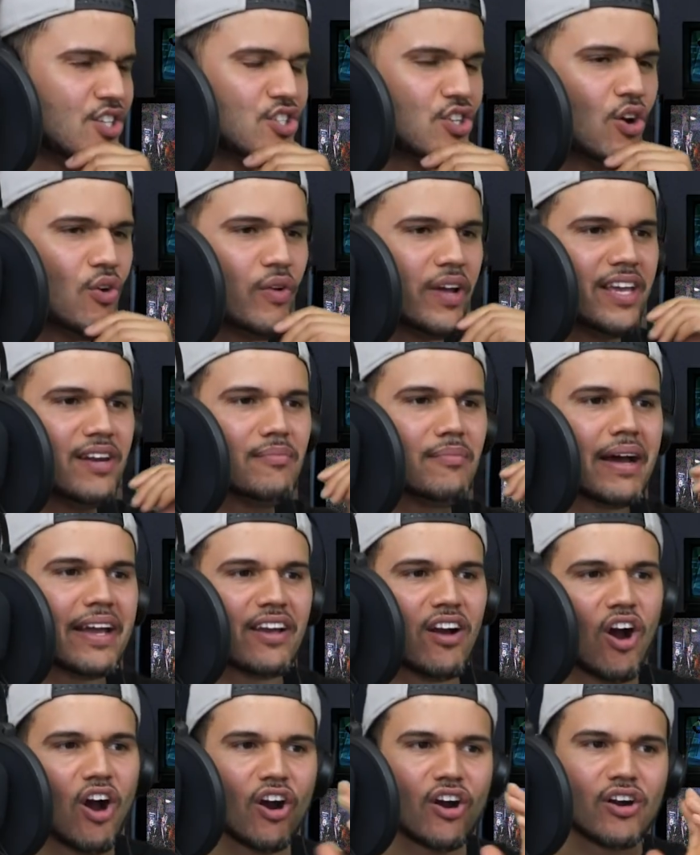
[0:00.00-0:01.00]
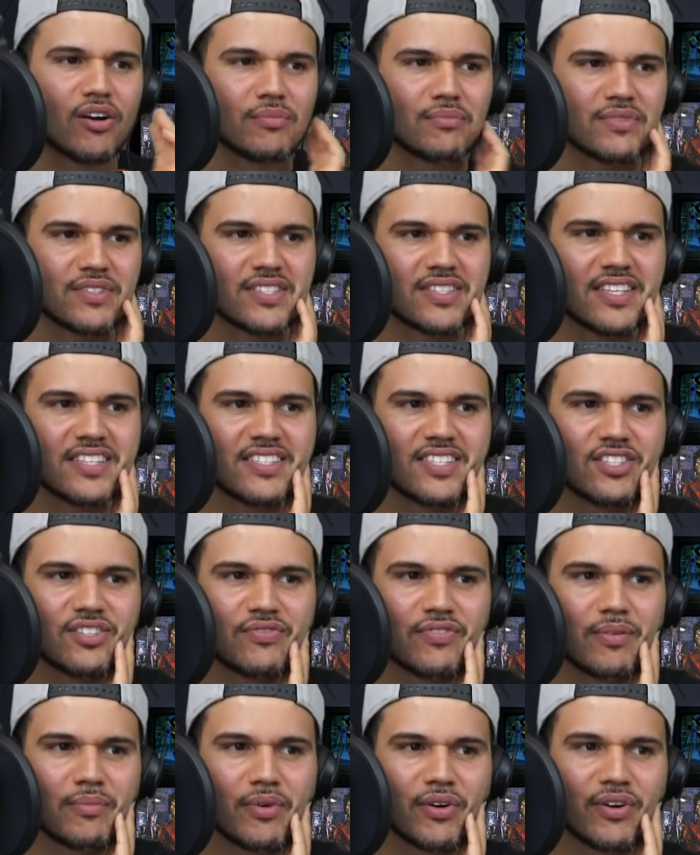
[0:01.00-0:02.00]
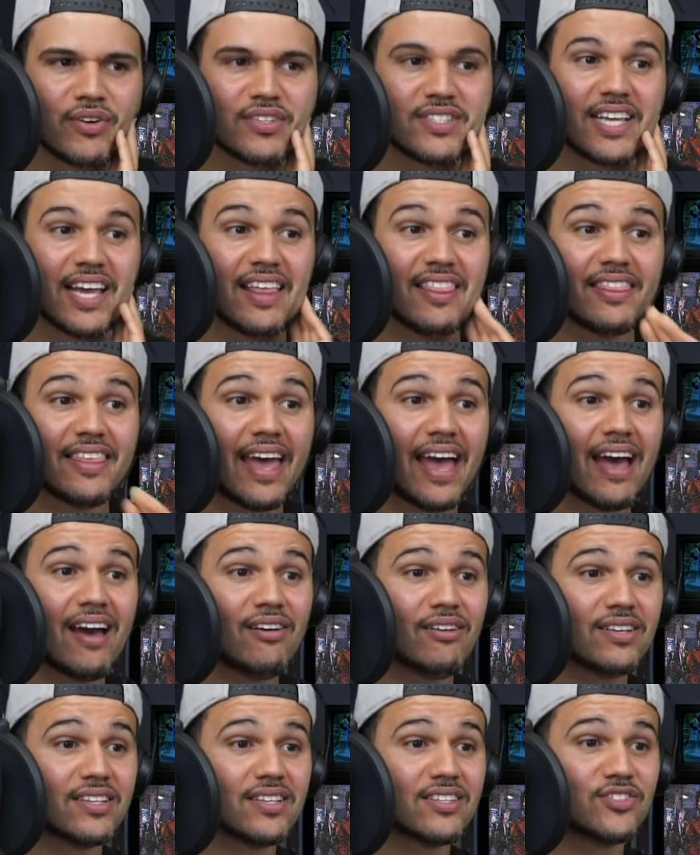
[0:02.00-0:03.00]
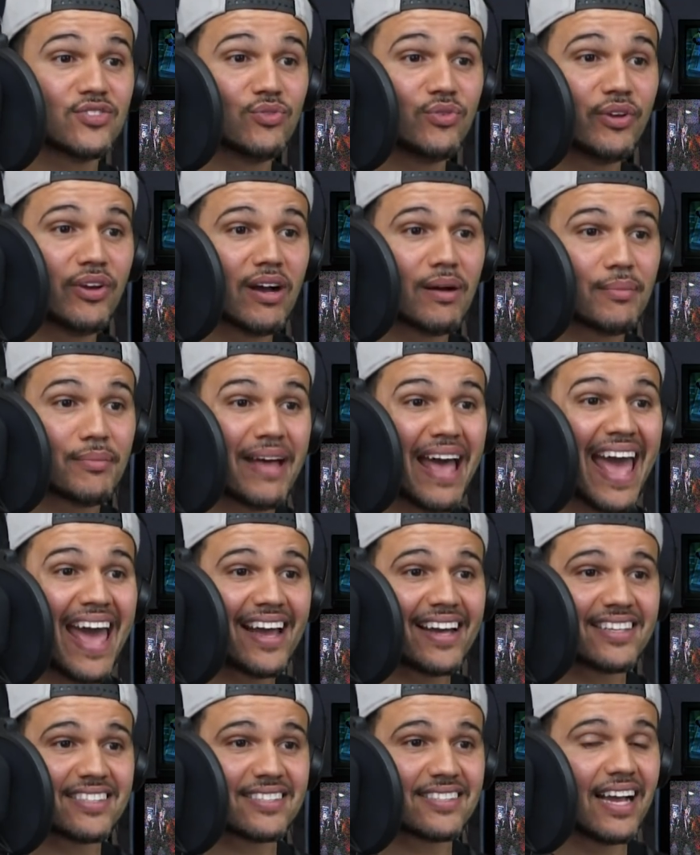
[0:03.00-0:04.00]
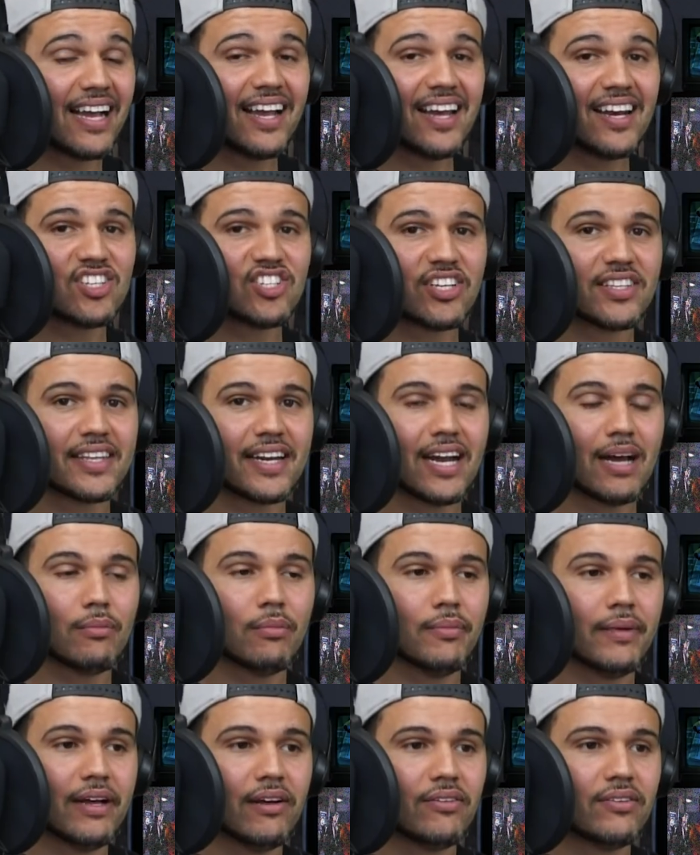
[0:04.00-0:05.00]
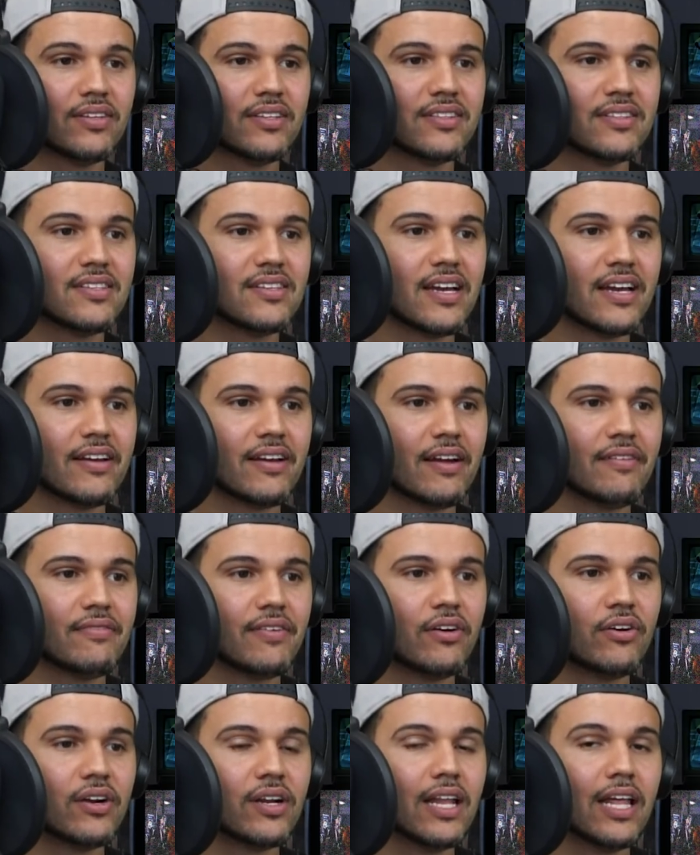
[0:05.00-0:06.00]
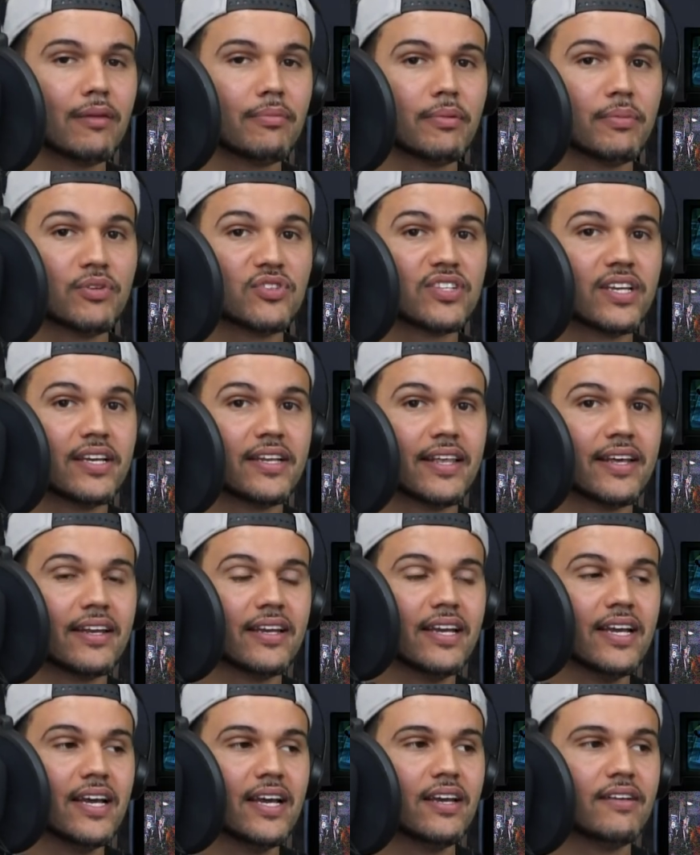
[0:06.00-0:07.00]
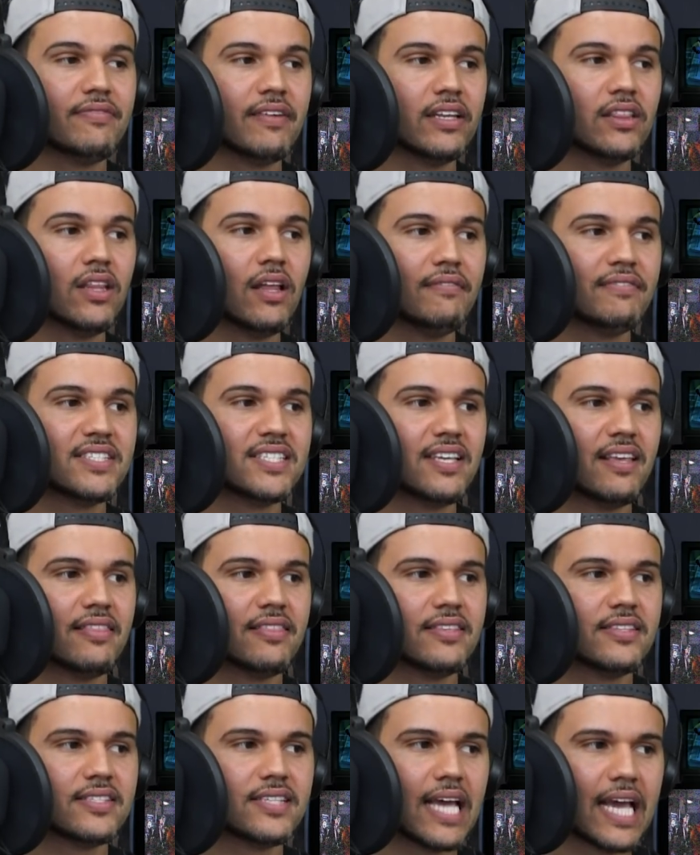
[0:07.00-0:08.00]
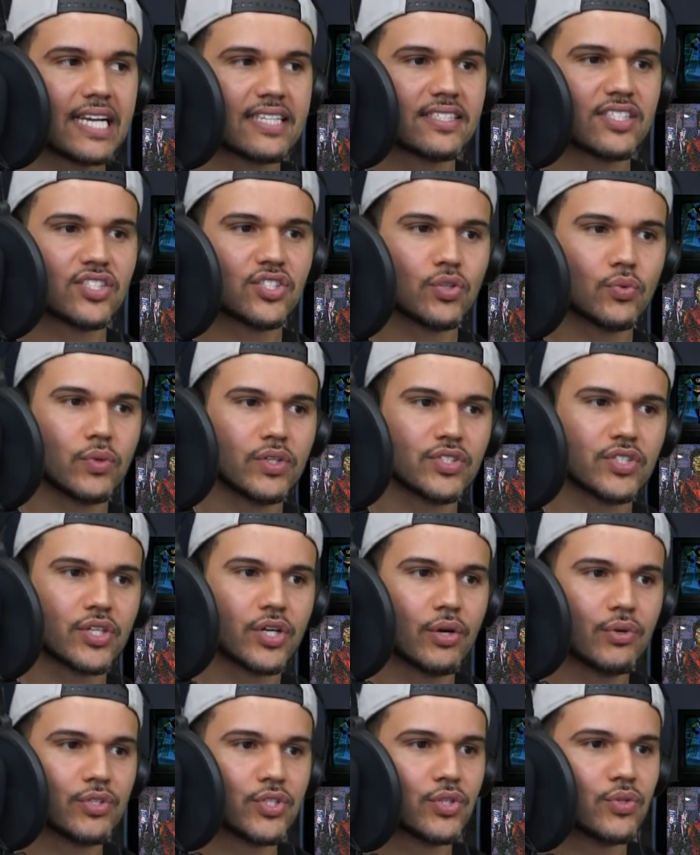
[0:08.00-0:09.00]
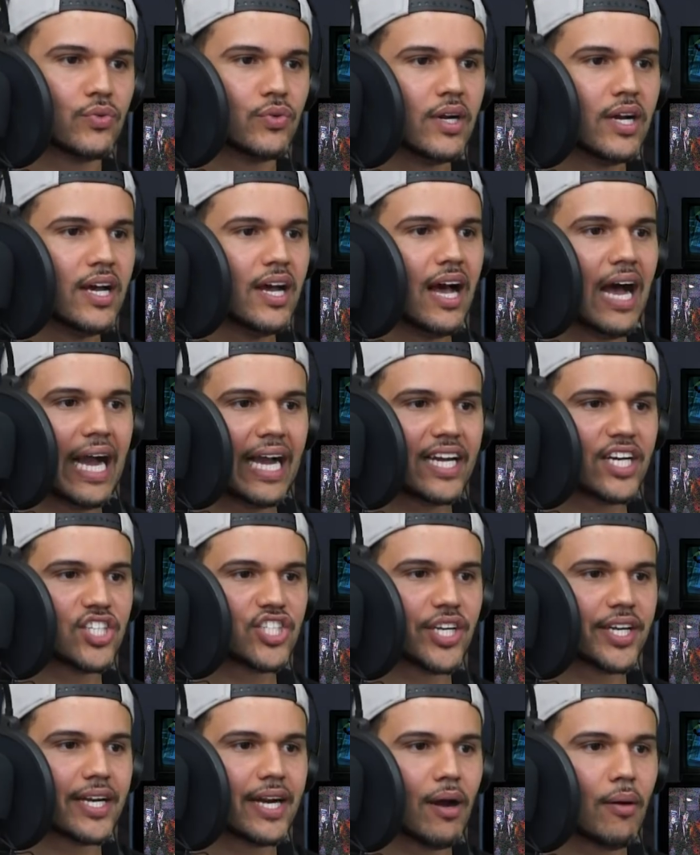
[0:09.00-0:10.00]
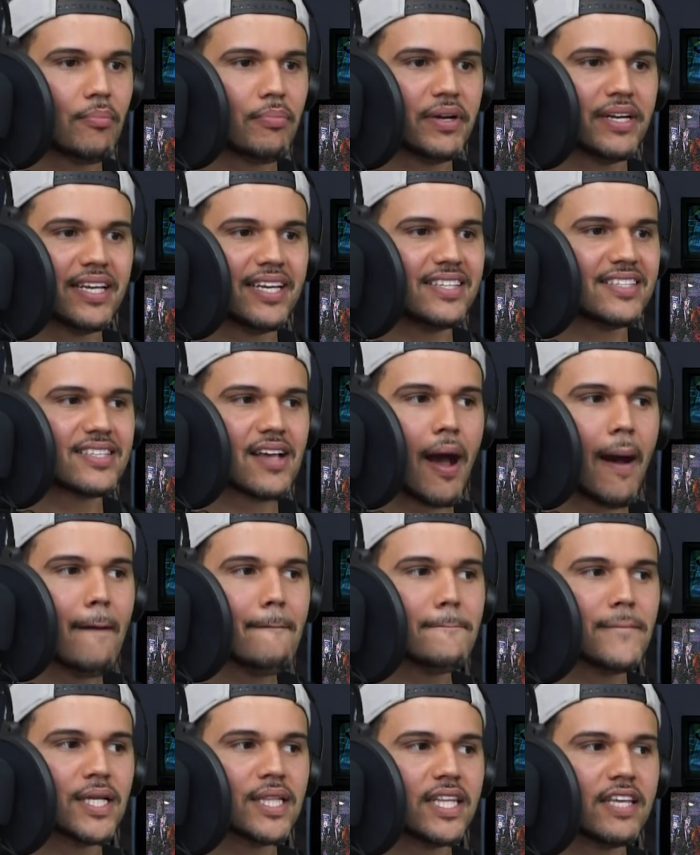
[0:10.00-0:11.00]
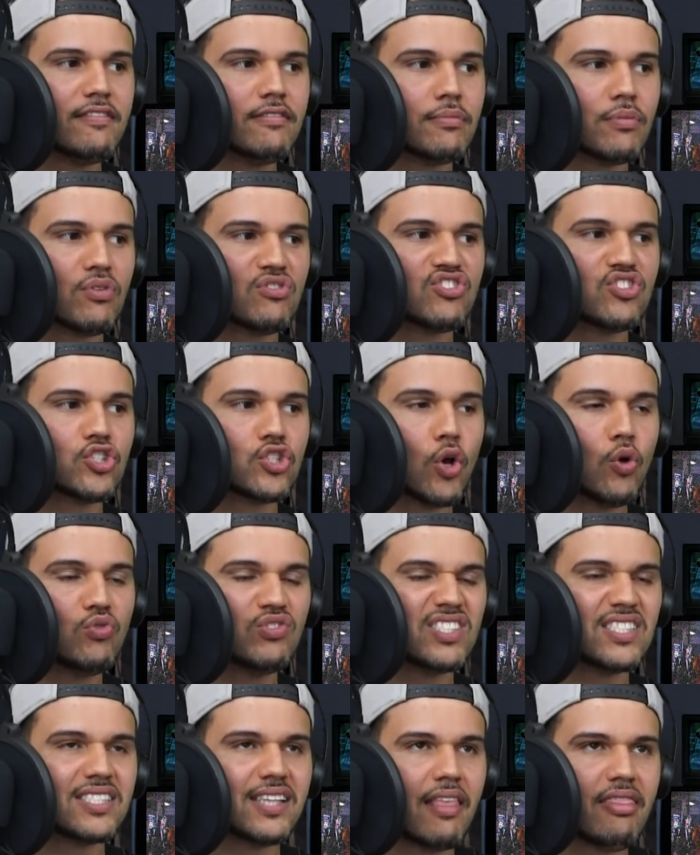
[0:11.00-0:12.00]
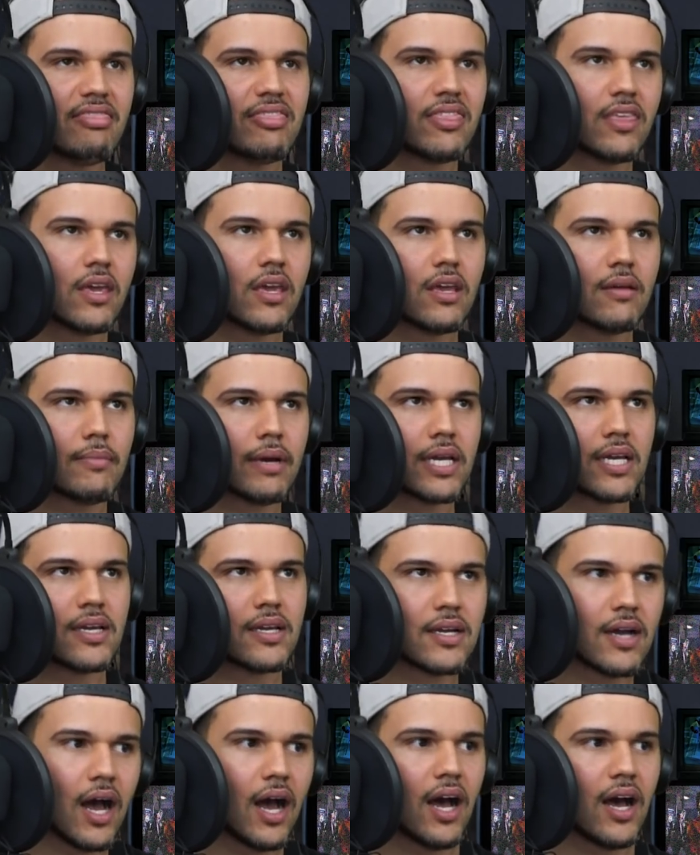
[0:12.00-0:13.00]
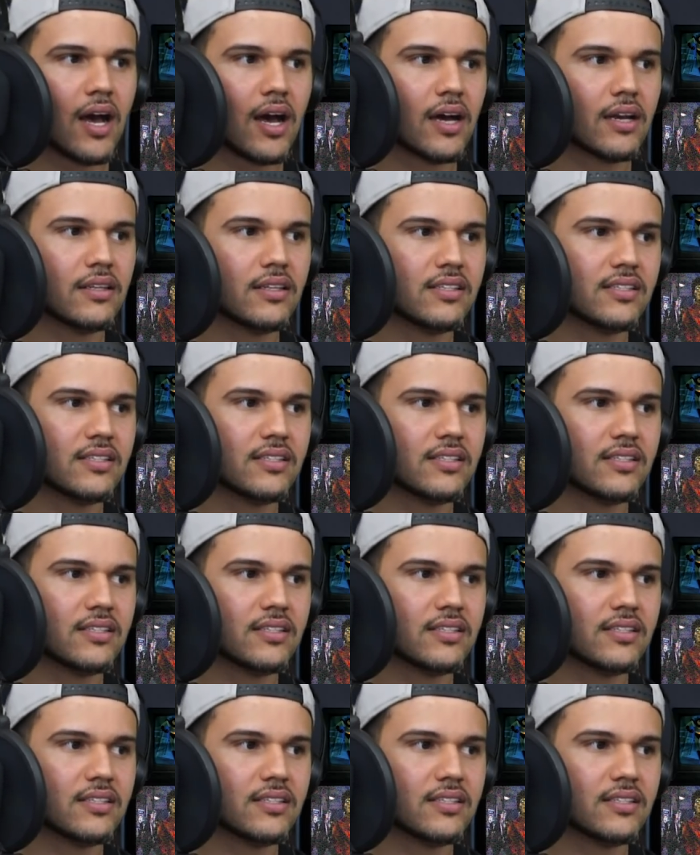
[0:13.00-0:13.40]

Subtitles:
So In My Arms, this is from her 10th studio album, X. I gotta check that album out. I've heard a lot of people saying that if I love synths, X is the one to go to. I gotta check it out. But it's unbelievable. So synthy. My God.